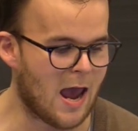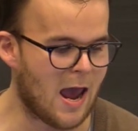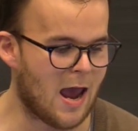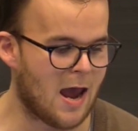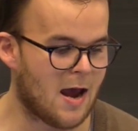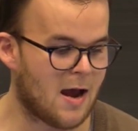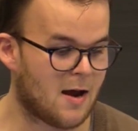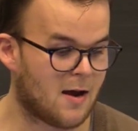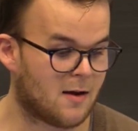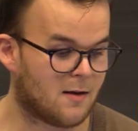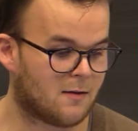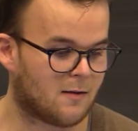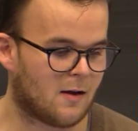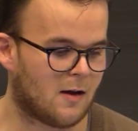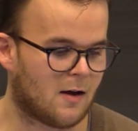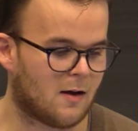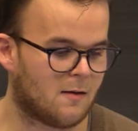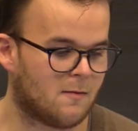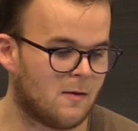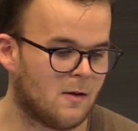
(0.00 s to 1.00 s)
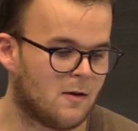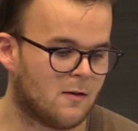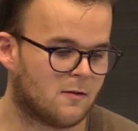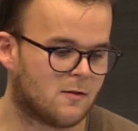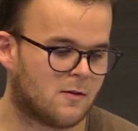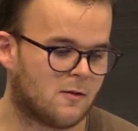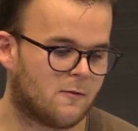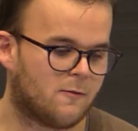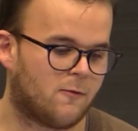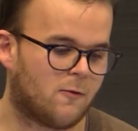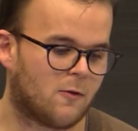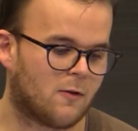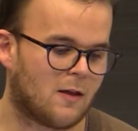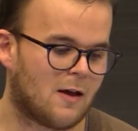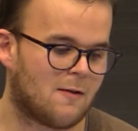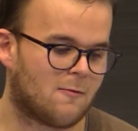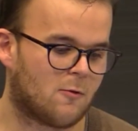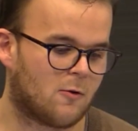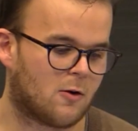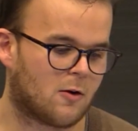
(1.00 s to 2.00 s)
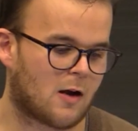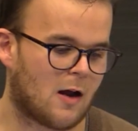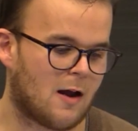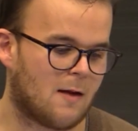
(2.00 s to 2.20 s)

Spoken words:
And so for that work,